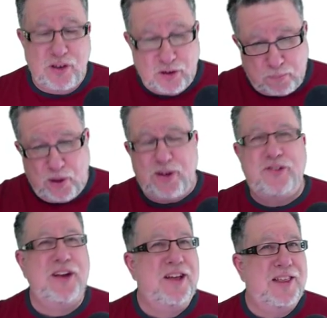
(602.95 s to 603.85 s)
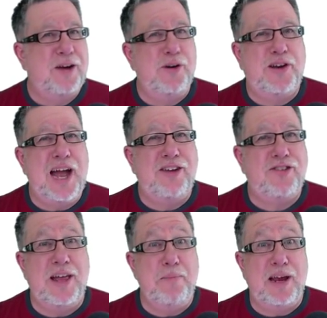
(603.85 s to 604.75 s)
There's perks that are
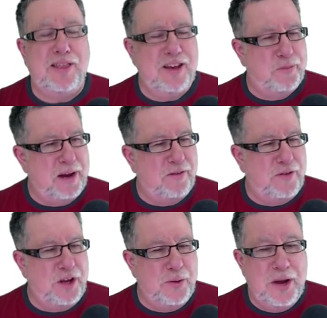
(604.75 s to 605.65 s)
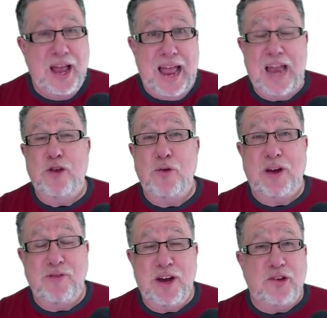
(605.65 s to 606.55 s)
attached that make things better for you, and you
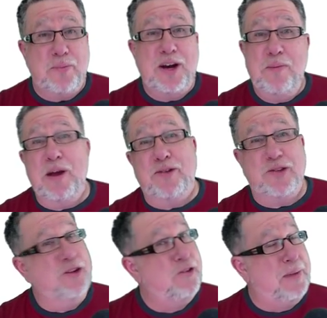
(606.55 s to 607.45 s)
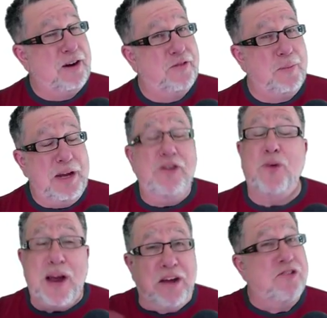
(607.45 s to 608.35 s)
giving us money makes things better for me. So
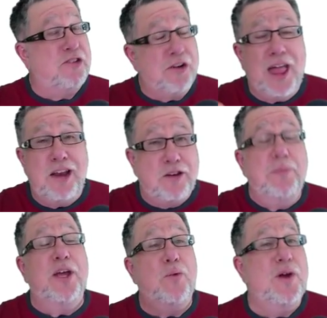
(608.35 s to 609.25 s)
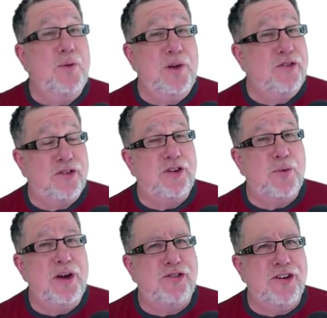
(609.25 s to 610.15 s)
I consider that to be a win-win
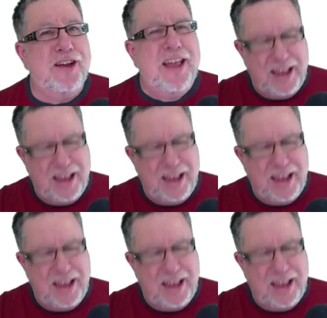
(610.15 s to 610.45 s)
situation.